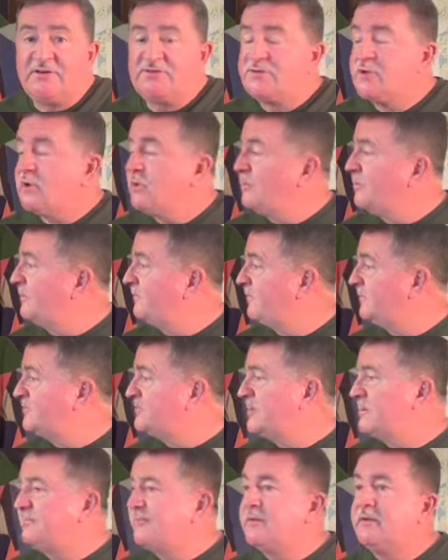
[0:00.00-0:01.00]
So if it's
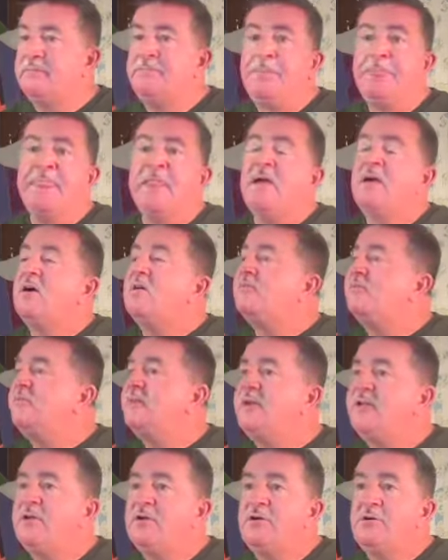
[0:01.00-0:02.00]
something, a
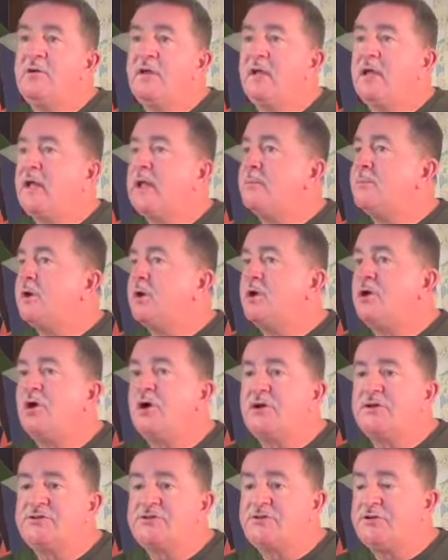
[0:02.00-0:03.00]
video game, a
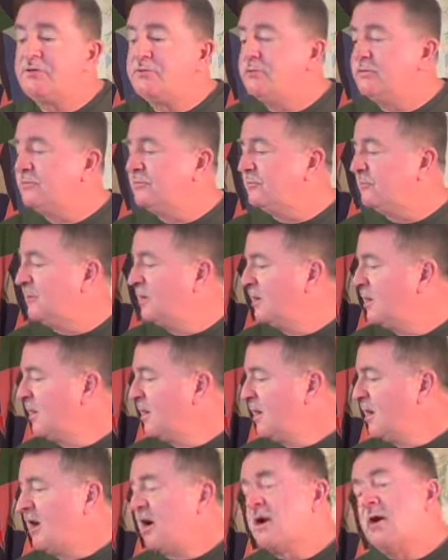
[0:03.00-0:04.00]
cartoon,
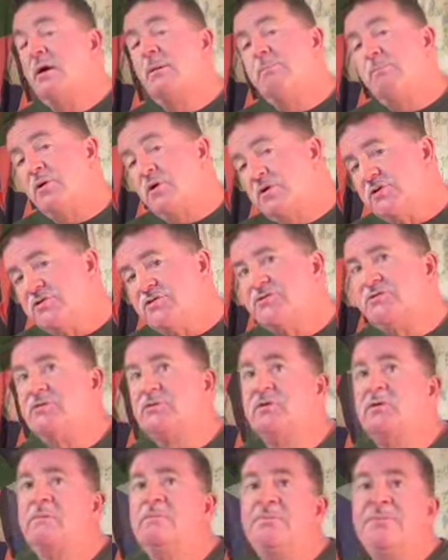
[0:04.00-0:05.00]
a
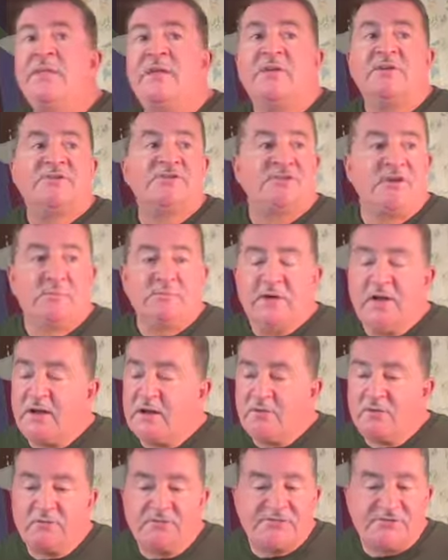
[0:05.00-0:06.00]
commercial, some kind
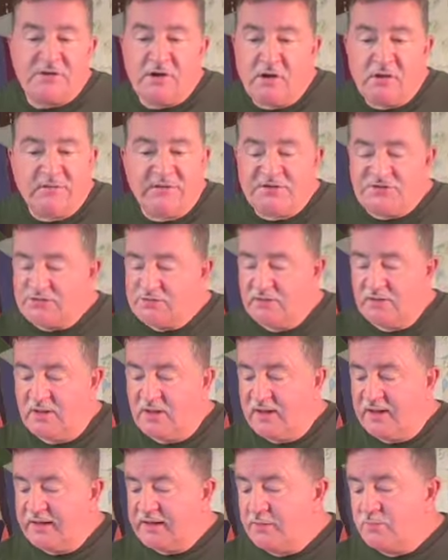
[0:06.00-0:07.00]
of song that you
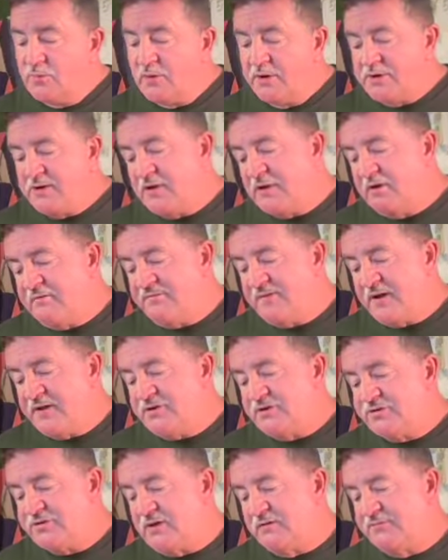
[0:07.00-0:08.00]
like, and what you're going to find
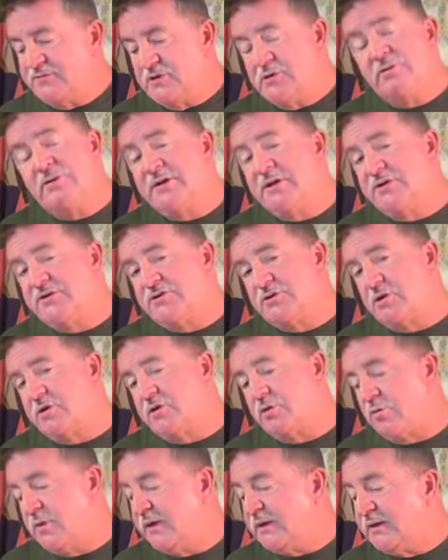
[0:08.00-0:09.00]
yourself doing is you're going to
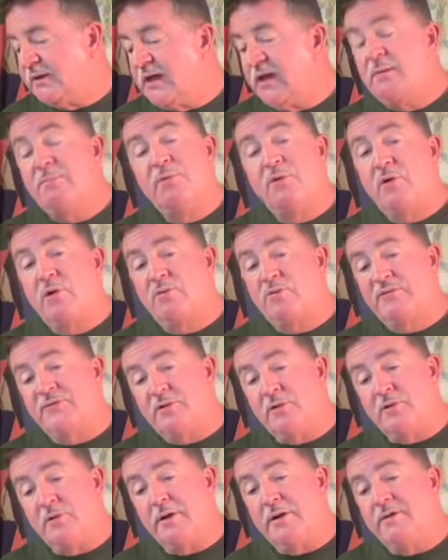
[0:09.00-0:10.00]
quickly get bored with
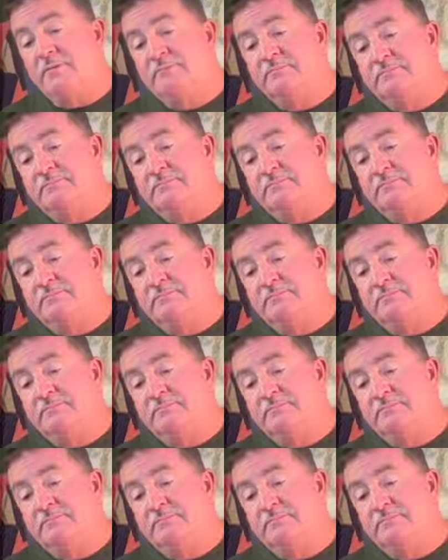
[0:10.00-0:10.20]
going.